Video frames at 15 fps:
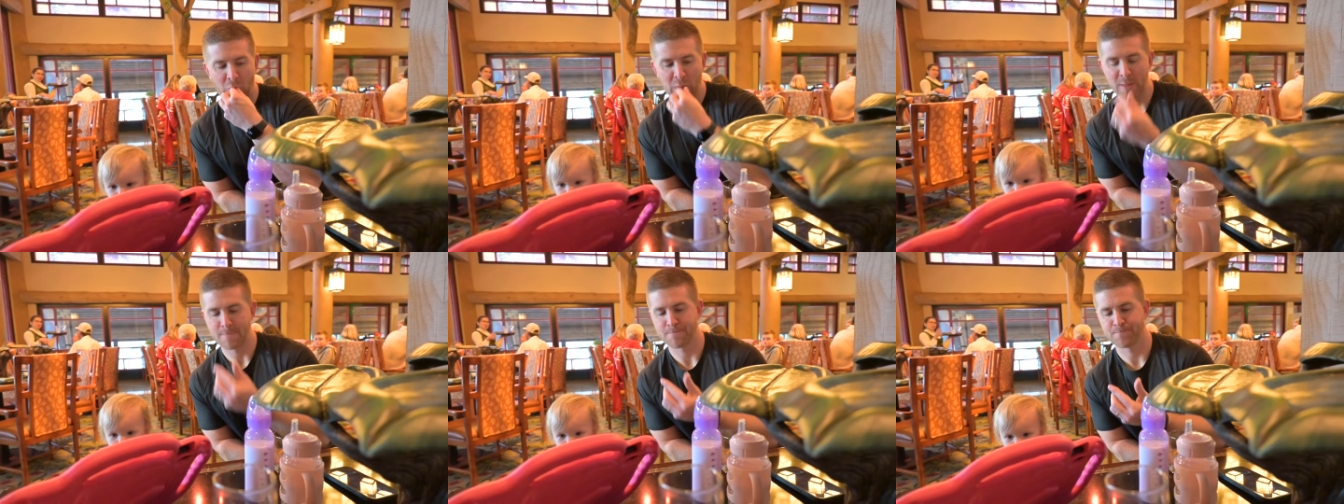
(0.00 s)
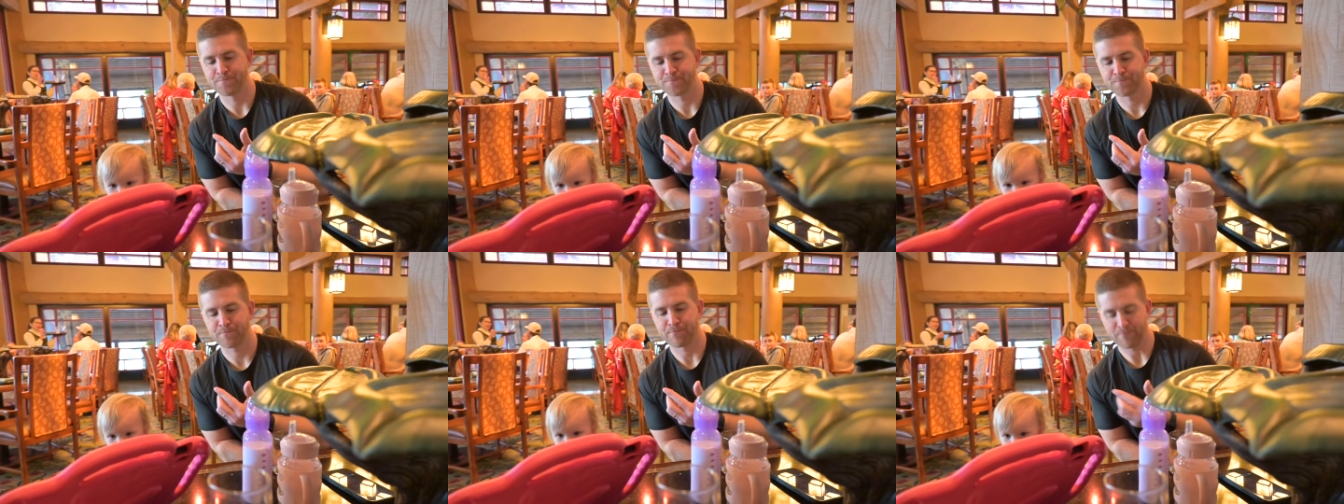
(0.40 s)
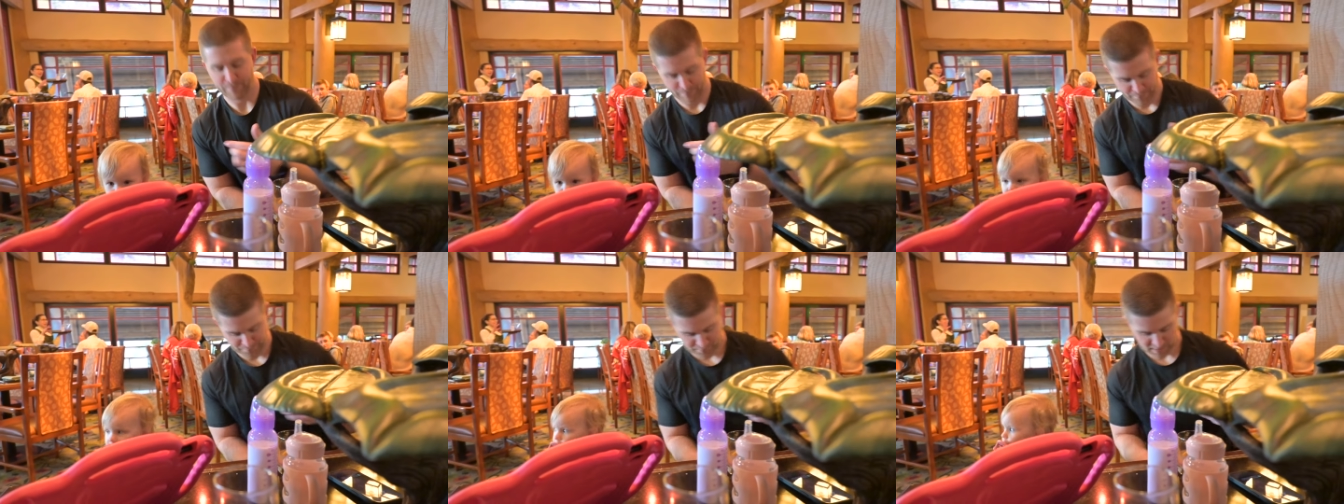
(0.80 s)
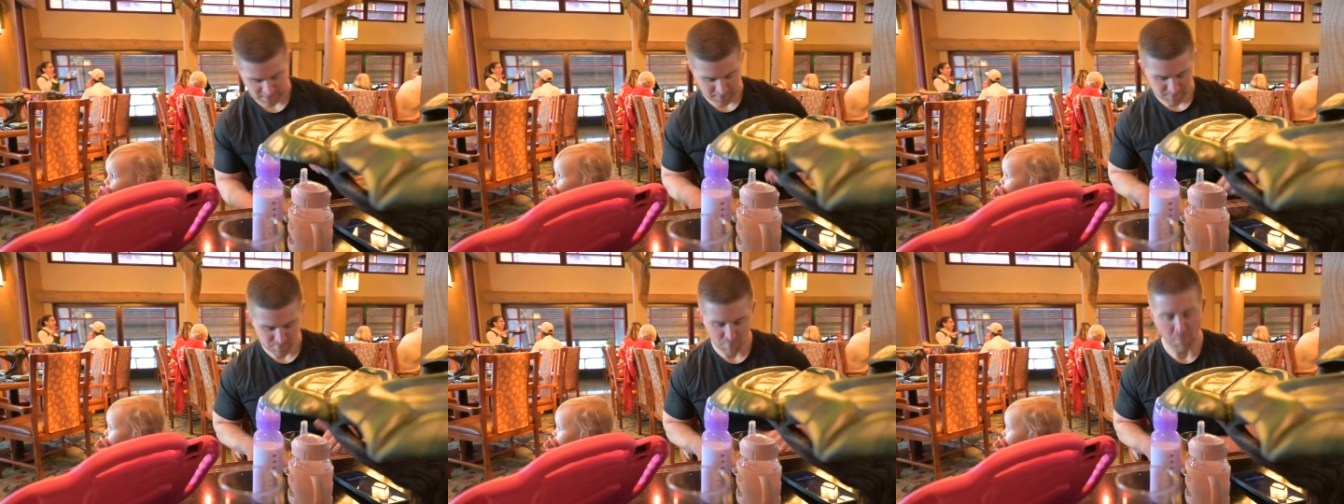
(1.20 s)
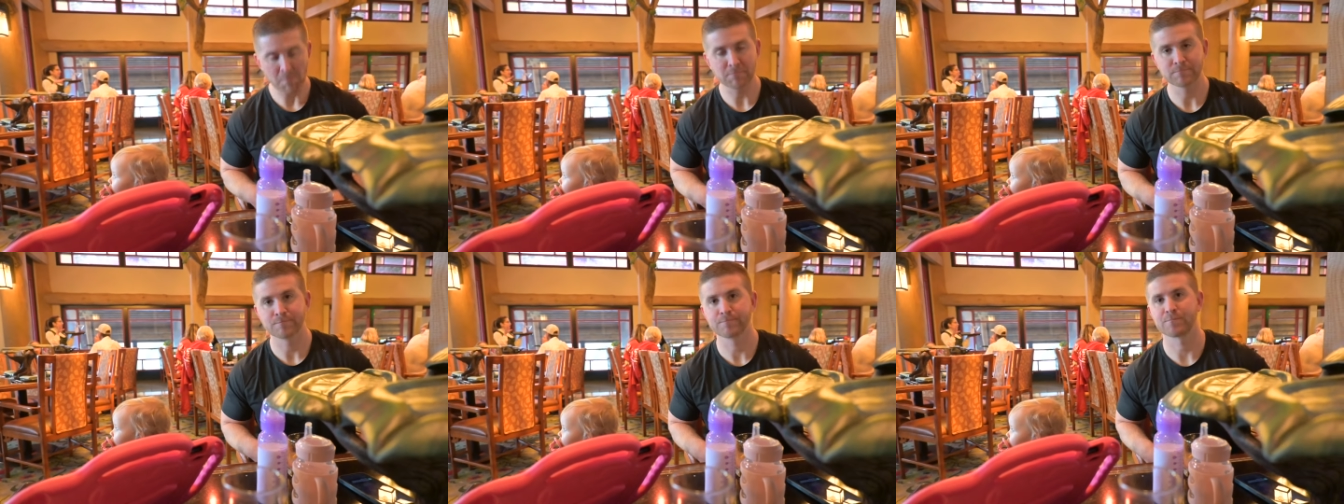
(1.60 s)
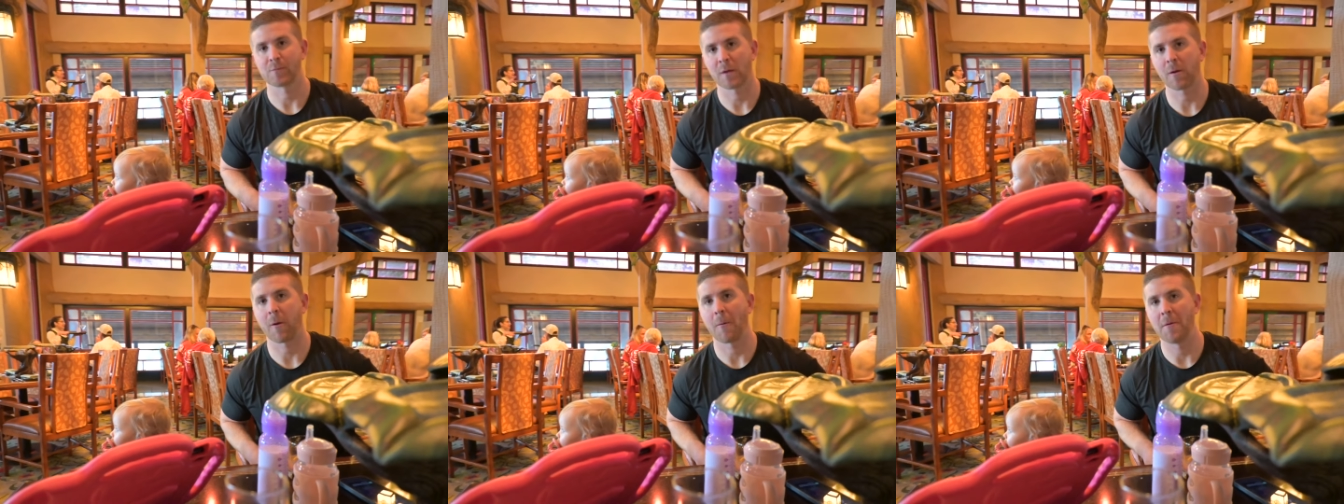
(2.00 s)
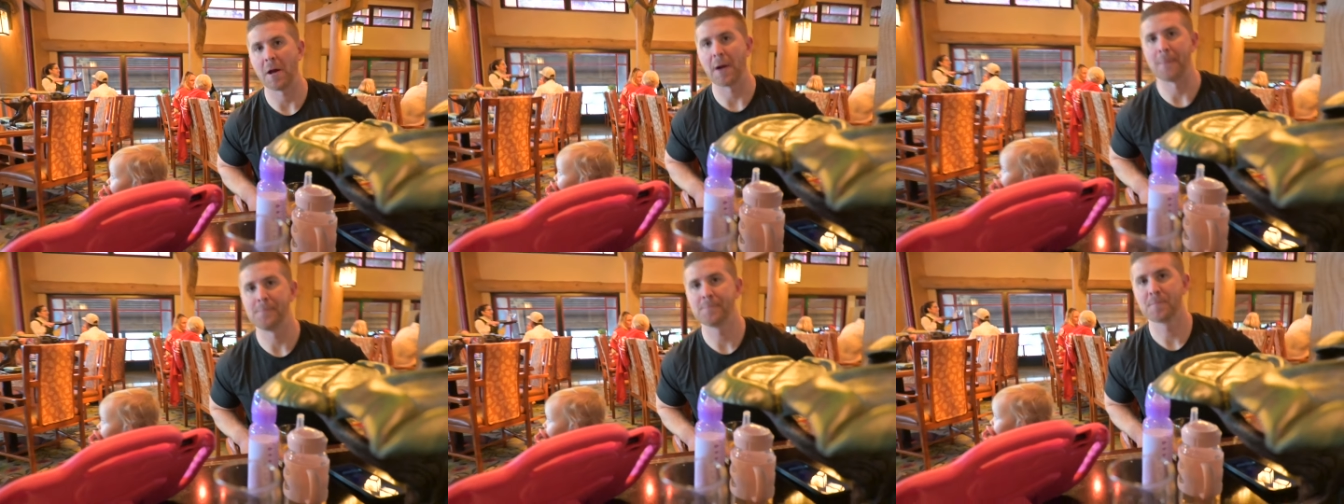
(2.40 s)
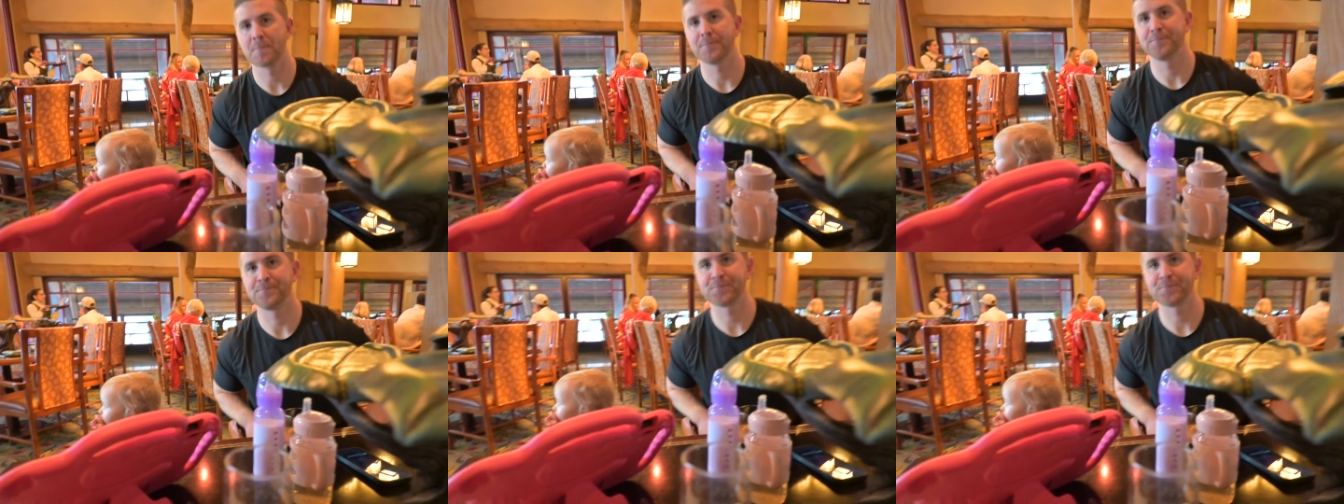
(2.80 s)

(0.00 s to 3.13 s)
They can either get mashed potatoes or mac and cheese. So we opted for mac and cheese.